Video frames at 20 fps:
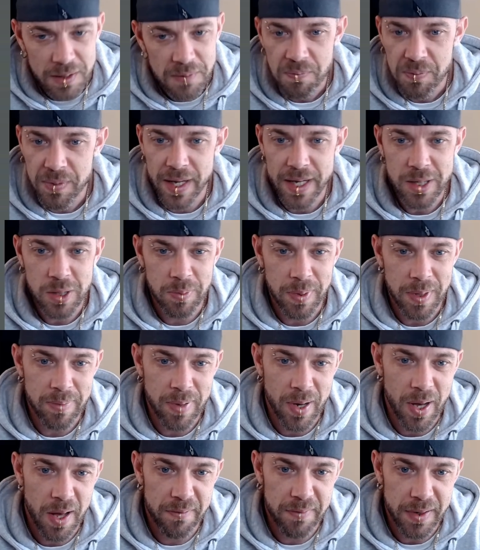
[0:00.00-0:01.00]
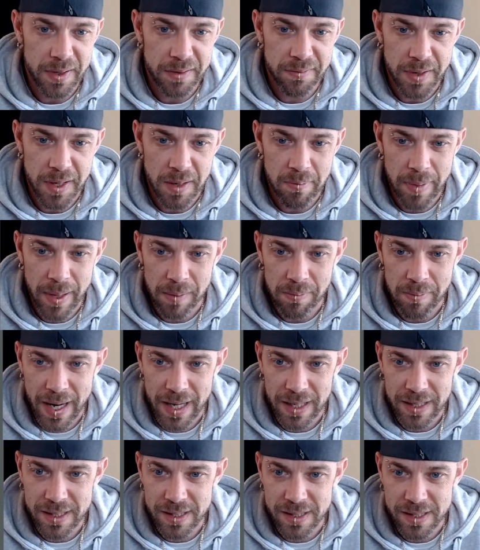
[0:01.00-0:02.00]
These would be perfect for your big
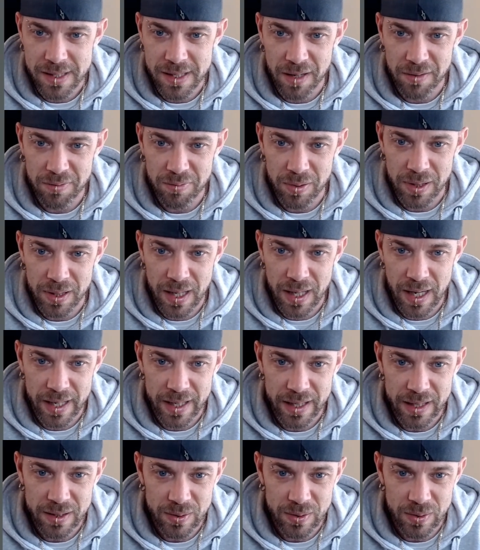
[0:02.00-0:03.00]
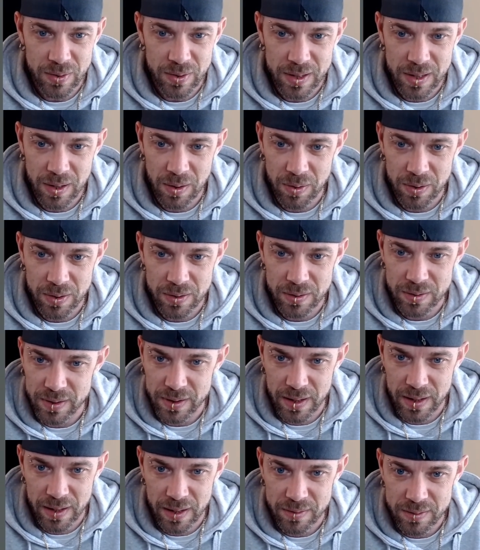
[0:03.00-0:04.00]
mechs and stuff, wouldn't they? Or to go on, you
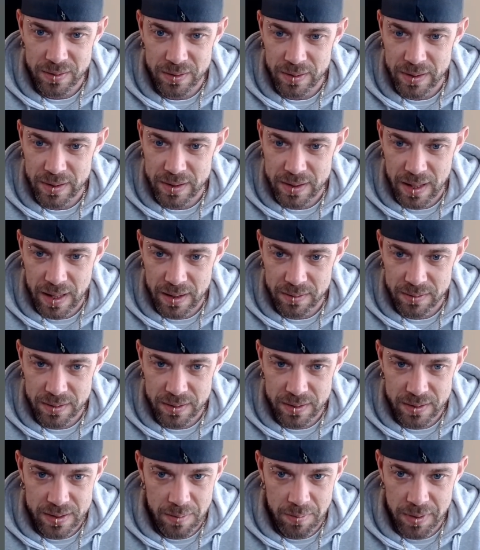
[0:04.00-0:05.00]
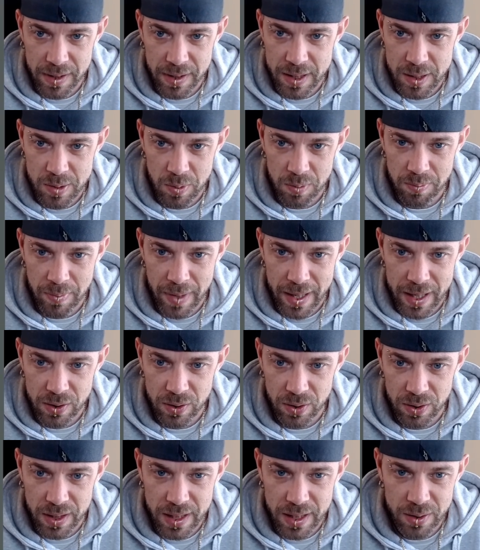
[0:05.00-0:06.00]
know, some of these would make
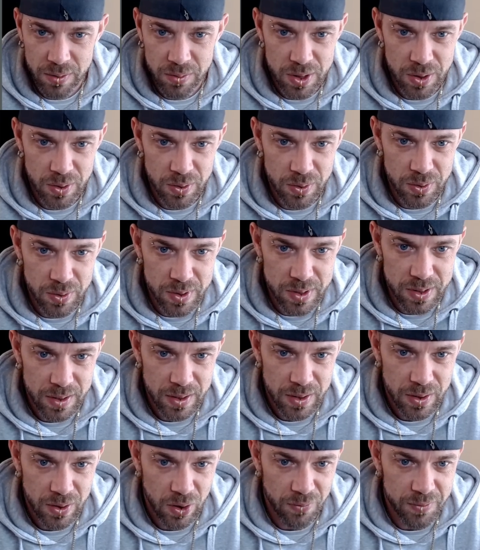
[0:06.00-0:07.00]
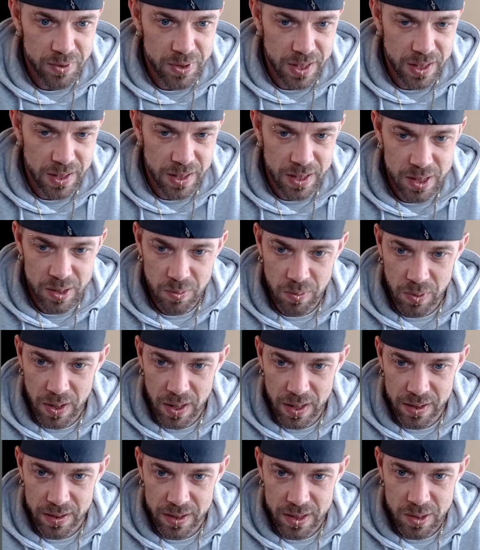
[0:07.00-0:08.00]
good kill saws. Obviously, this
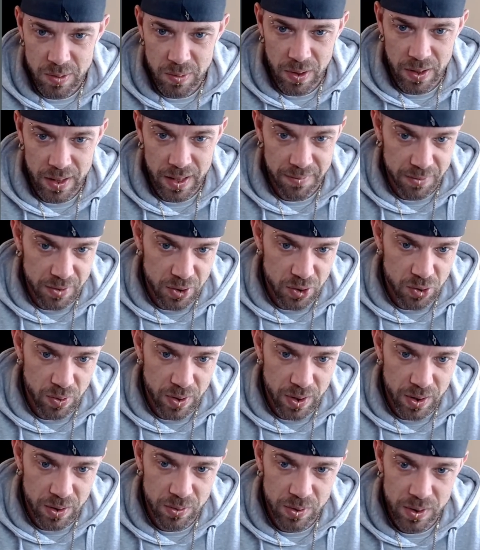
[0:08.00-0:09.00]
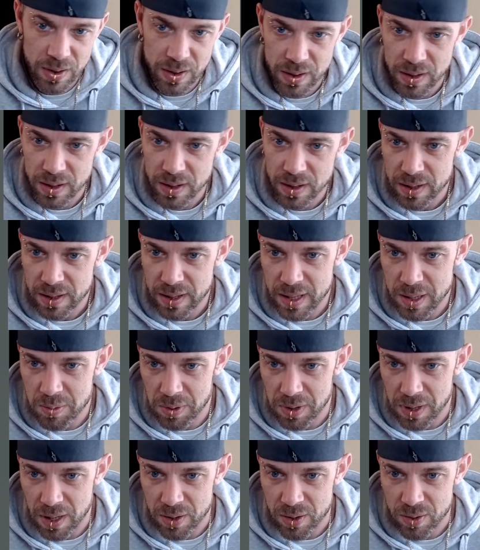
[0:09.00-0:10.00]
one and this one, even the drill. These
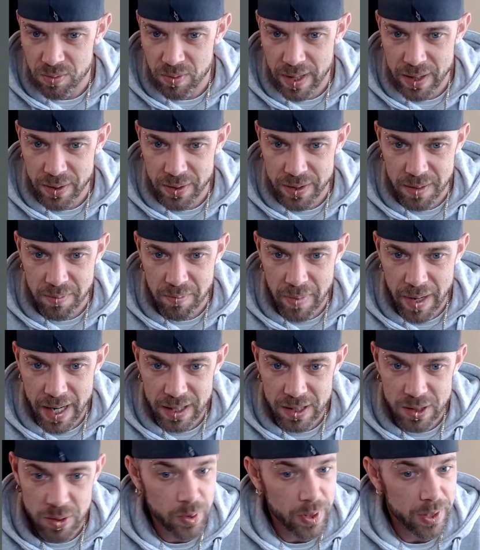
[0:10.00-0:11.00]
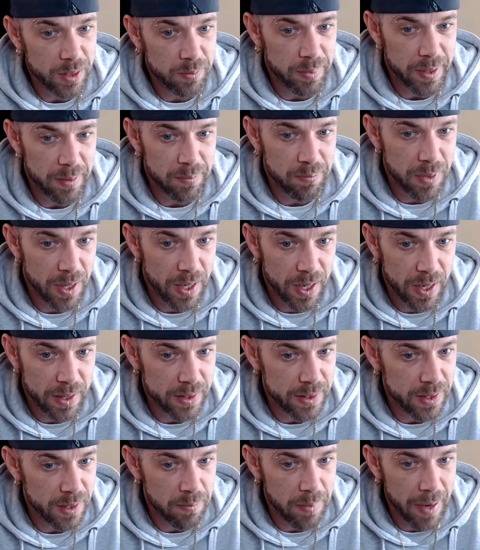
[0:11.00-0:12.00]
would go great on your mechs, or it could be
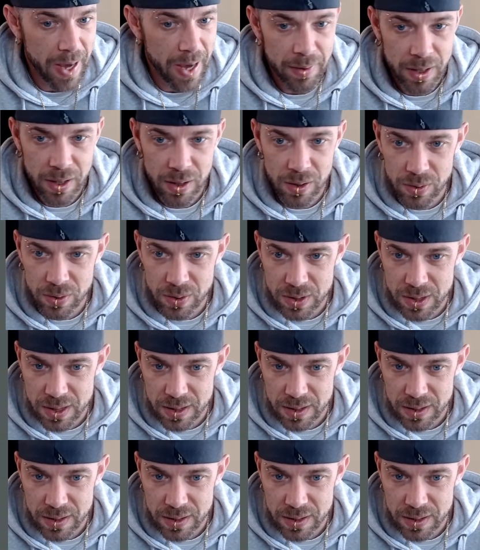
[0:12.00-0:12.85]
your power claws.